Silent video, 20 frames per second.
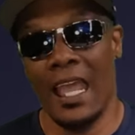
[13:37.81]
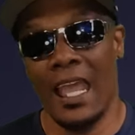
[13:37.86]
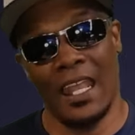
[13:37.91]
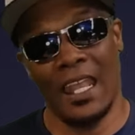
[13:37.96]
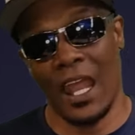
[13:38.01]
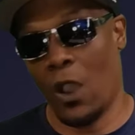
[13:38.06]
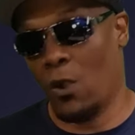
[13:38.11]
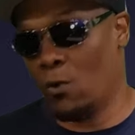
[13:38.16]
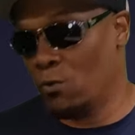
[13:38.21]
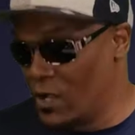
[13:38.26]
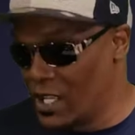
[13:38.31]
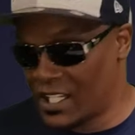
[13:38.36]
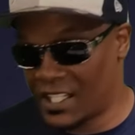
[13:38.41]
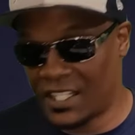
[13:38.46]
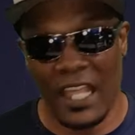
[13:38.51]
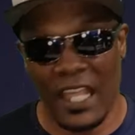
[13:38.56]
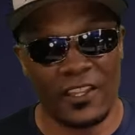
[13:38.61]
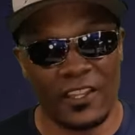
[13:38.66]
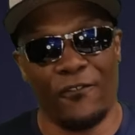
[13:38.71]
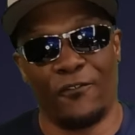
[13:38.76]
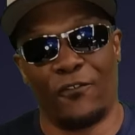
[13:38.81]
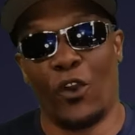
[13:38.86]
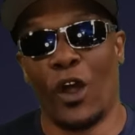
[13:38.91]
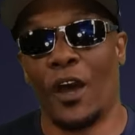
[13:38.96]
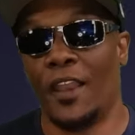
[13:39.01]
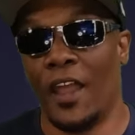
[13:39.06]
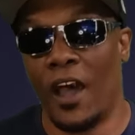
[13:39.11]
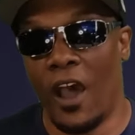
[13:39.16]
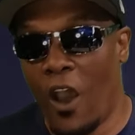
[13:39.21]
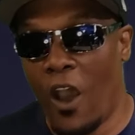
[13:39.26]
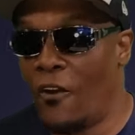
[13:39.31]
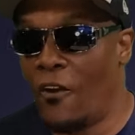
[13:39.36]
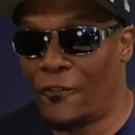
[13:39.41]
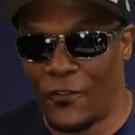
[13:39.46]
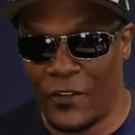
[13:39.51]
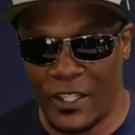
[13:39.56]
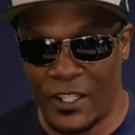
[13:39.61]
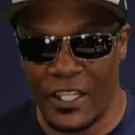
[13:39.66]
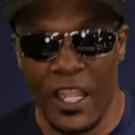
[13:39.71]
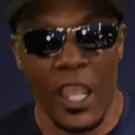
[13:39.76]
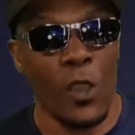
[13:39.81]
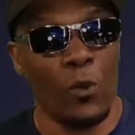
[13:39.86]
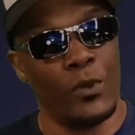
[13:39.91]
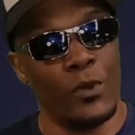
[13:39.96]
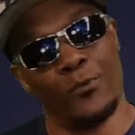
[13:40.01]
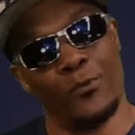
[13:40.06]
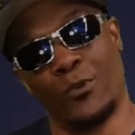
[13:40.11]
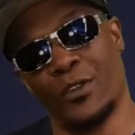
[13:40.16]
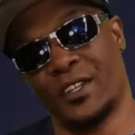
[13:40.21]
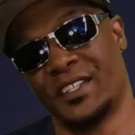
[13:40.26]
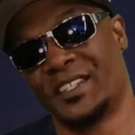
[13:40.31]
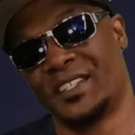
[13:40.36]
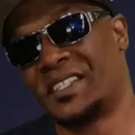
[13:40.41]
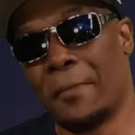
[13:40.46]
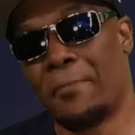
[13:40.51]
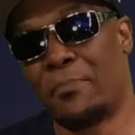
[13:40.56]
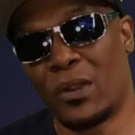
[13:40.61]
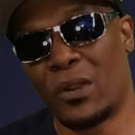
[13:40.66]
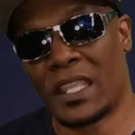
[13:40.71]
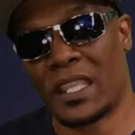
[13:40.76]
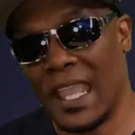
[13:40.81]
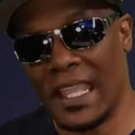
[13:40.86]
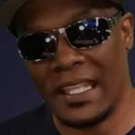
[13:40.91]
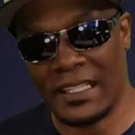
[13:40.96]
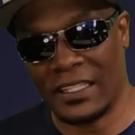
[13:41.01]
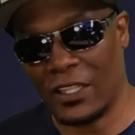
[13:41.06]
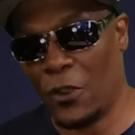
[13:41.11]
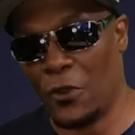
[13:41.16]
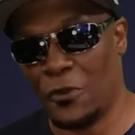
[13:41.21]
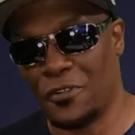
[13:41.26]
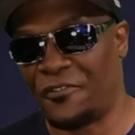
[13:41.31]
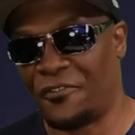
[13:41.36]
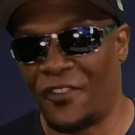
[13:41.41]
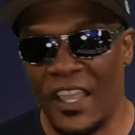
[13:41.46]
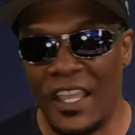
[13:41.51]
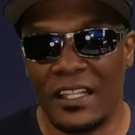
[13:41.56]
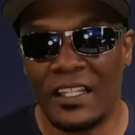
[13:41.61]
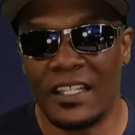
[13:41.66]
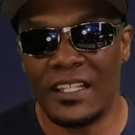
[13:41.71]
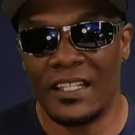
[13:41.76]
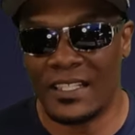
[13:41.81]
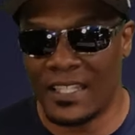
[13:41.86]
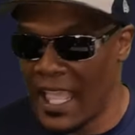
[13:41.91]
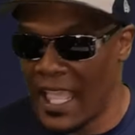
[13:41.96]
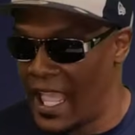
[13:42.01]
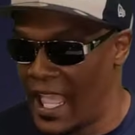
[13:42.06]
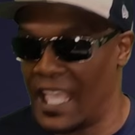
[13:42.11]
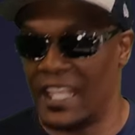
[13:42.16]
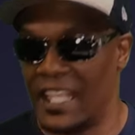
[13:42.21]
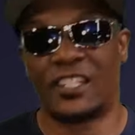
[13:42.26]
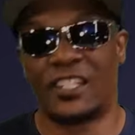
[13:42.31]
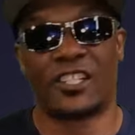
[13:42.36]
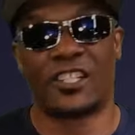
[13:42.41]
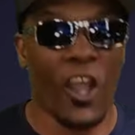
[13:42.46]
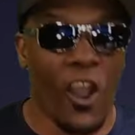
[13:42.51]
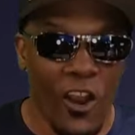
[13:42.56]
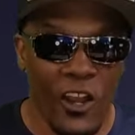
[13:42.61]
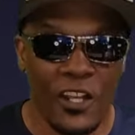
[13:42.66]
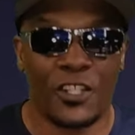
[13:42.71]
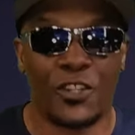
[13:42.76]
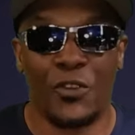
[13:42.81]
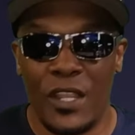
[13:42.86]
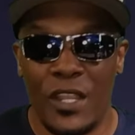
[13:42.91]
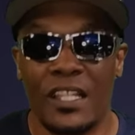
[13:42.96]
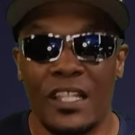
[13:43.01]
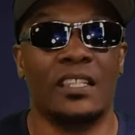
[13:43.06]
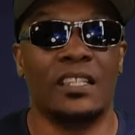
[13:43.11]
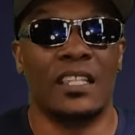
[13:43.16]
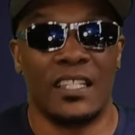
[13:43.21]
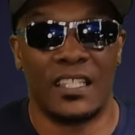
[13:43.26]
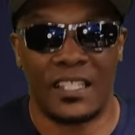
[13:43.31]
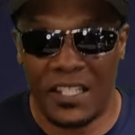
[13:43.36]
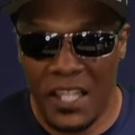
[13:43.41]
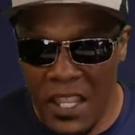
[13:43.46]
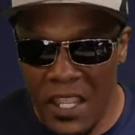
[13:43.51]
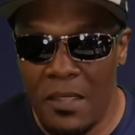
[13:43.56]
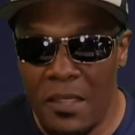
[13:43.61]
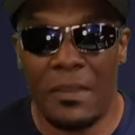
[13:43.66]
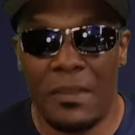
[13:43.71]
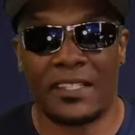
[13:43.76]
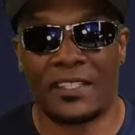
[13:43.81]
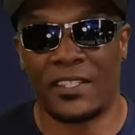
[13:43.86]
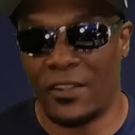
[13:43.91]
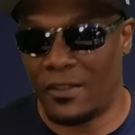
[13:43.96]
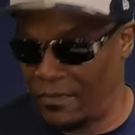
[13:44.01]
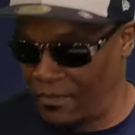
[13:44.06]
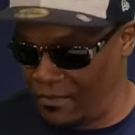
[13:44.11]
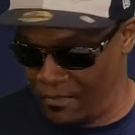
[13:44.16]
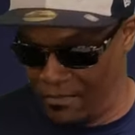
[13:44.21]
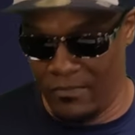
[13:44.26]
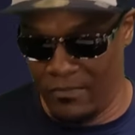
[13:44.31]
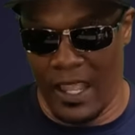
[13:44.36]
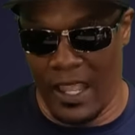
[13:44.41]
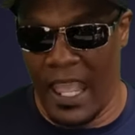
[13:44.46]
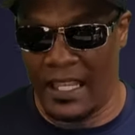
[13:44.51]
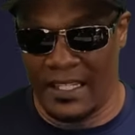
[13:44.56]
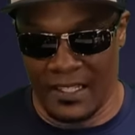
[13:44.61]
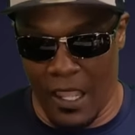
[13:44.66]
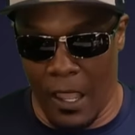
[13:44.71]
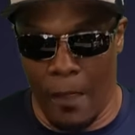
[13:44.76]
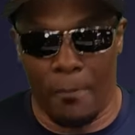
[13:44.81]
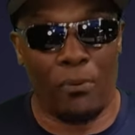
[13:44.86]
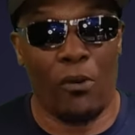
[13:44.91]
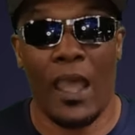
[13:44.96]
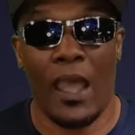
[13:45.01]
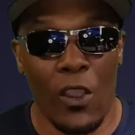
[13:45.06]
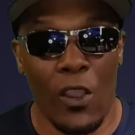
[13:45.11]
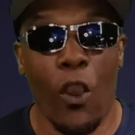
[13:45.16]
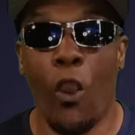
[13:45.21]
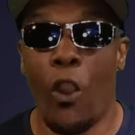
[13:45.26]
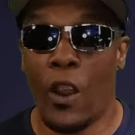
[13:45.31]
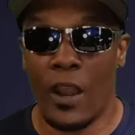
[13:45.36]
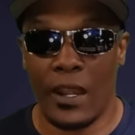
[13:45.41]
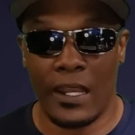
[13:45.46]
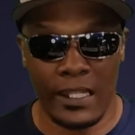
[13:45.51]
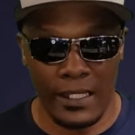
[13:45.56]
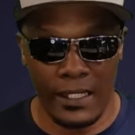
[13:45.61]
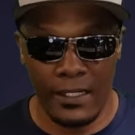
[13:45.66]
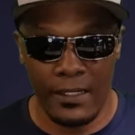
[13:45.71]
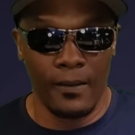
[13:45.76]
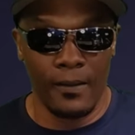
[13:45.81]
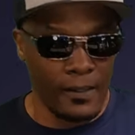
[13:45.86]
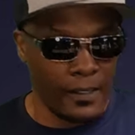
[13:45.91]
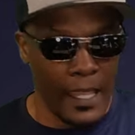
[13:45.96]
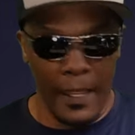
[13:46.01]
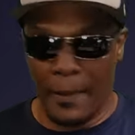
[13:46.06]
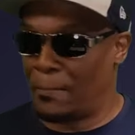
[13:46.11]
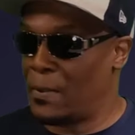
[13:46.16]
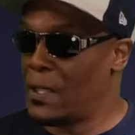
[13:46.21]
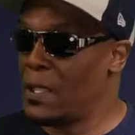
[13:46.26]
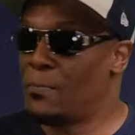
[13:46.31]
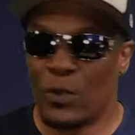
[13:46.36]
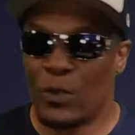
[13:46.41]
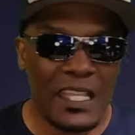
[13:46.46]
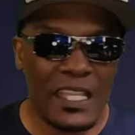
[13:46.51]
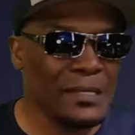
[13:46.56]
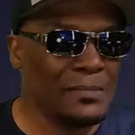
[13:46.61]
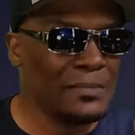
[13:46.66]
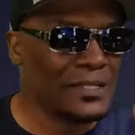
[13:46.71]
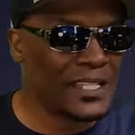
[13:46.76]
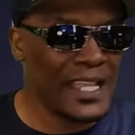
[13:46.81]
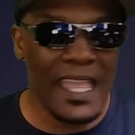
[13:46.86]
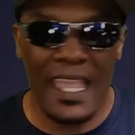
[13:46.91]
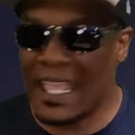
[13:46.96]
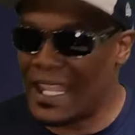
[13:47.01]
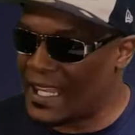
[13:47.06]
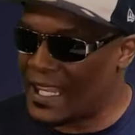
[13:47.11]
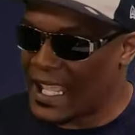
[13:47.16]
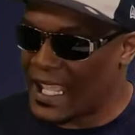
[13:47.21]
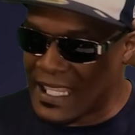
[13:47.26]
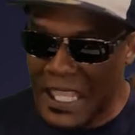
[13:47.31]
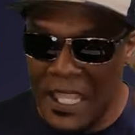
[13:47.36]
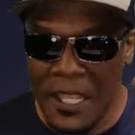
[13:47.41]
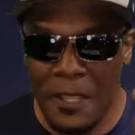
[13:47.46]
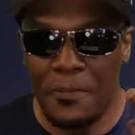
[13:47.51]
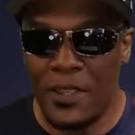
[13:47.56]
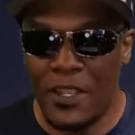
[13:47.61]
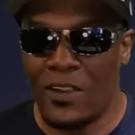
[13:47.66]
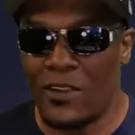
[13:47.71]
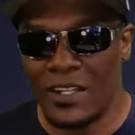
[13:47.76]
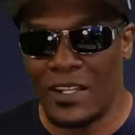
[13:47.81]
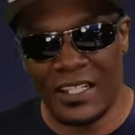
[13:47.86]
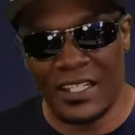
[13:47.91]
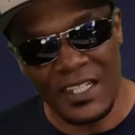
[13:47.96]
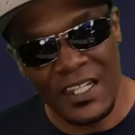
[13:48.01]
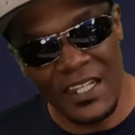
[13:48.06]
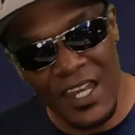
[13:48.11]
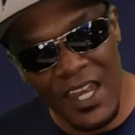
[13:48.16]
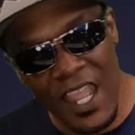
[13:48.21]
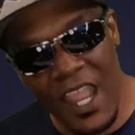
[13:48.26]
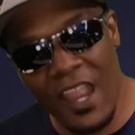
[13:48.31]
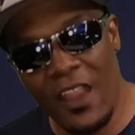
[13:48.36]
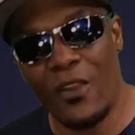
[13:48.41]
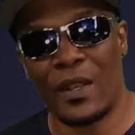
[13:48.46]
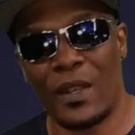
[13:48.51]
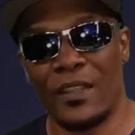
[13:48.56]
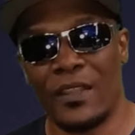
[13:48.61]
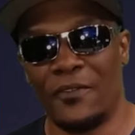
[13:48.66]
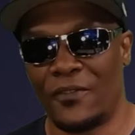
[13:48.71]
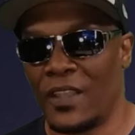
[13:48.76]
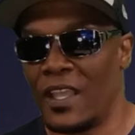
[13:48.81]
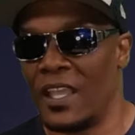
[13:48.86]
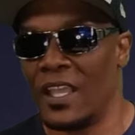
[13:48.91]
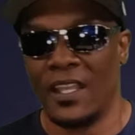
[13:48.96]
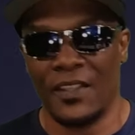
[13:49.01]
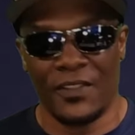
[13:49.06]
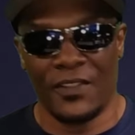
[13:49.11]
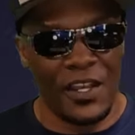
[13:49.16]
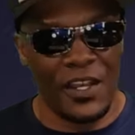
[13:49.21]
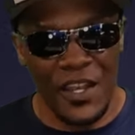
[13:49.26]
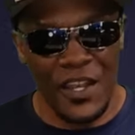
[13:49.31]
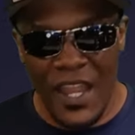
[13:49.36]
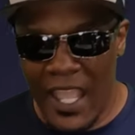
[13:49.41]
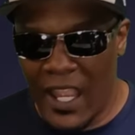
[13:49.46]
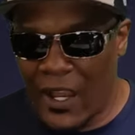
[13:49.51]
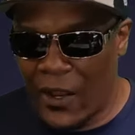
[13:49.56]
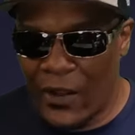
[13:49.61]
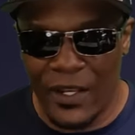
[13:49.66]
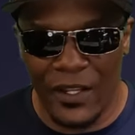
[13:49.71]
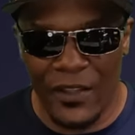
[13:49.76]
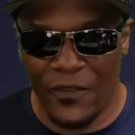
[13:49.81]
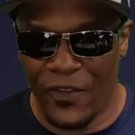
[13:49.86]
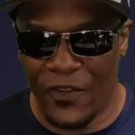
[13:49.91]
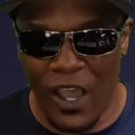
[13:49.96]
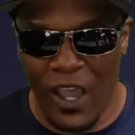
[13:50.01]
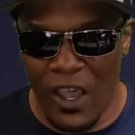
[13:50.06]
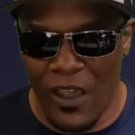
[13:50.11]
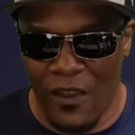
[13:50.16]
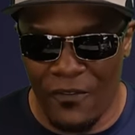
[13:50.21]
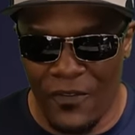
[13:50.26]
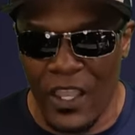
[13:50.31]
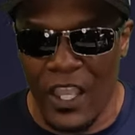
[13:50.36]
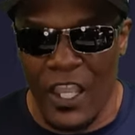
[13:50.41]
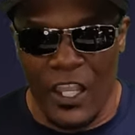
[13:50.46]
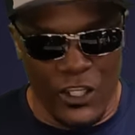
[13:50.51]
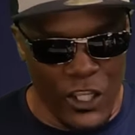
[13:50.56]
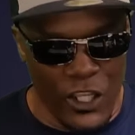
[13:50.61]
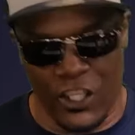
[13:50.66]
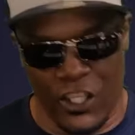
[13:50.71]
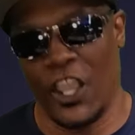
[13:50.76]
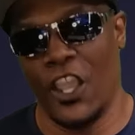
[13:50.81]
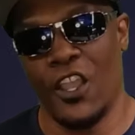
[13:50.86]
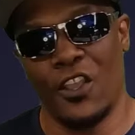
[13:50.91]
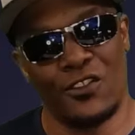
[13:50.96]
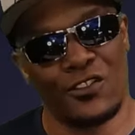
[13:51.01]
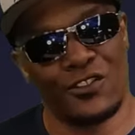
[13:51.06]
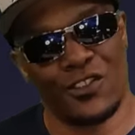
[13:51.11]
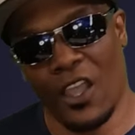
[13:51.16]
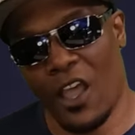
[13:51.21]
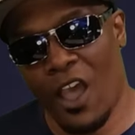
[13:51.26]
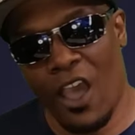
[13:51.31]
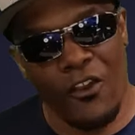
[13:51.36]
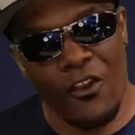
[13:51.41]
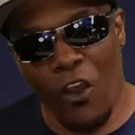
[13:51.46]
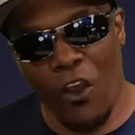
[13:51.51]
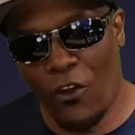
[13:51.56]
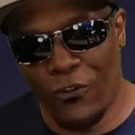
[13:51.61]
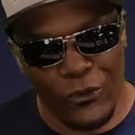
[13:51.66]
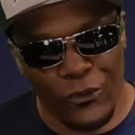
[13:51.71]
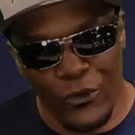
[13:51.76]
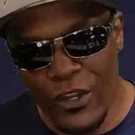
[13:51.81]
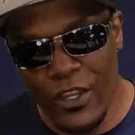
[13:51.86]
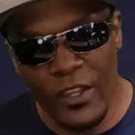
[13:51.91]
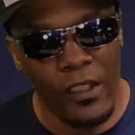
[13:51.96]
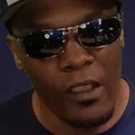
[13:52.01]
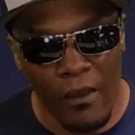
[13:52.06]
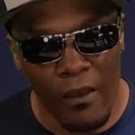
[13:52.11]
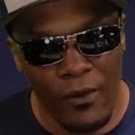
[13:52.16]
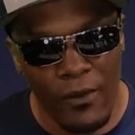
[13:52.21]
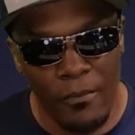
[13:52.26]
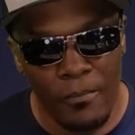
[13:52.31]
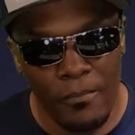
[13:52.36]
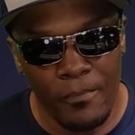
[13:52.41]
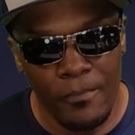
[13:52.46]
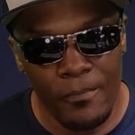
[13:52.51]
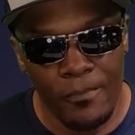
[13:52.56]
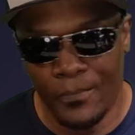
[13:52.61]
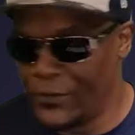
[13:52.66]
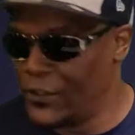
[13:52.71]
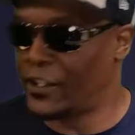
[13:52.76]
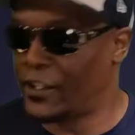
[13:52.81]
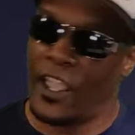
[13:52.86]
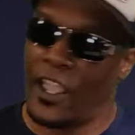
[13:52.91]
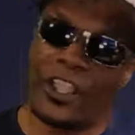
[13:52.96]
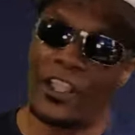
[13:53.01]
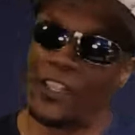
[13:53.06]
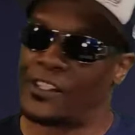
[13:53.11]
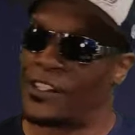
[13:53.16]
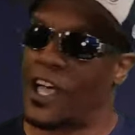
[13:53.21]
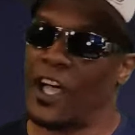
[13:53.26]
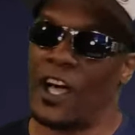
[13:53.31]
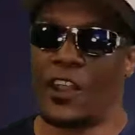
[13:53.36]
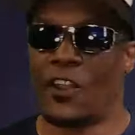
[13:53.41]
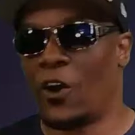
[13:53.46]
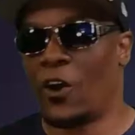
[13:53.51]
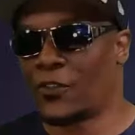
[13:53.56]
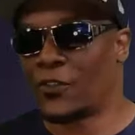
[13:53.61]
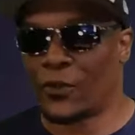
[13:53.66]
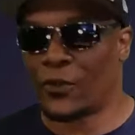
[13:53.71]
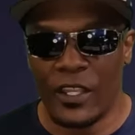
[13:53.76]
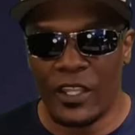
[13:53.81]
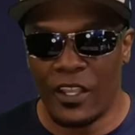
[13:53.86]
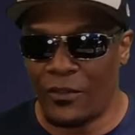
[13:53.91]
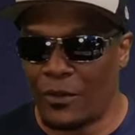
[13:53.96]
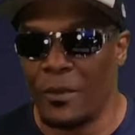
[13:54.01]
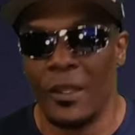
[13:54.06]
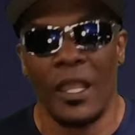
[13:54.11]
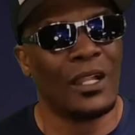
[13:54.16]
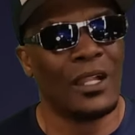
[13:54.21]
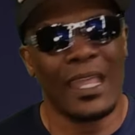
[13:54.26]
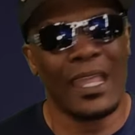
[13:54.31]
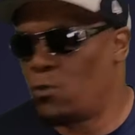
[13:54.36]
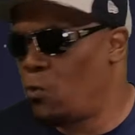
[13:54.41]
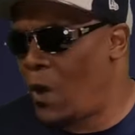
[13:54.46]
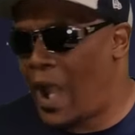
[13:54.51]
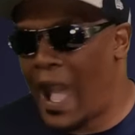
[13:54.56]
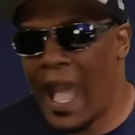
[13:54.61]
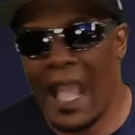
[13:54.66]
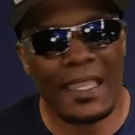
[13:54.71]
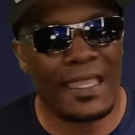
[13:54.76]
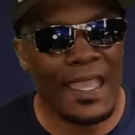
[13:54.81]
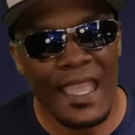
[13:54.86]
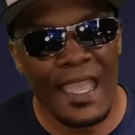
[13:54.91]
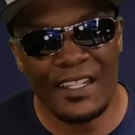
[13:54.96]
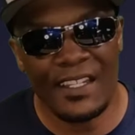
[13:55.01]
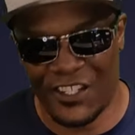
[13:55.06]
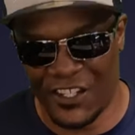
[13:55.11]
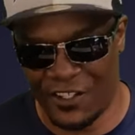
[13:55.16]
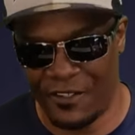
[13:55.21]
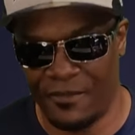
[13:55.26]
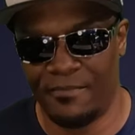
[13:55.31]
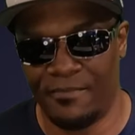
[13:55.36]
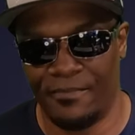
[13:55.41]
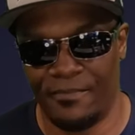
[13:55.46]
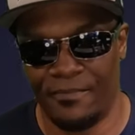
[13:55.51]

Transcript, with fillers: And I wish that the front office would reciprocate those feelings and start treating this team as an as a priority. Like people keep saying, and I keep hearing this narrative, the narrative of you can't sign all three of them. You can't sign all three of them. Like, why can't you?